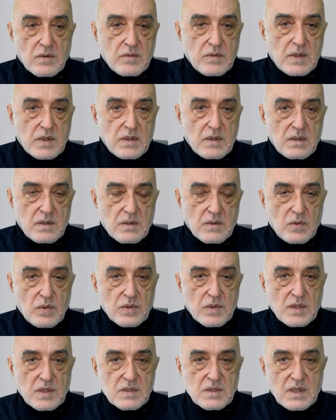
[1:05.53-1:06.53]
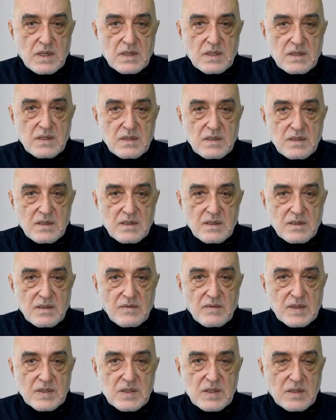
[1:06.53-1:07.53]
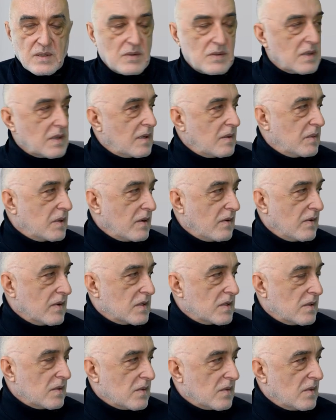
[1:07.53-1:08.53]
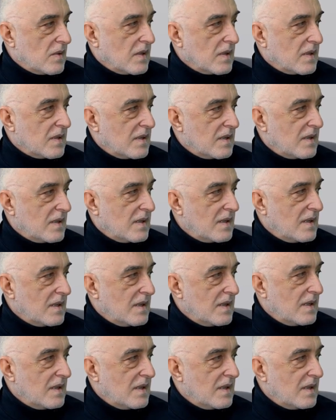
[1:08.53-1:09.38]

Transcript: It is that a year ago, on the 20th of December,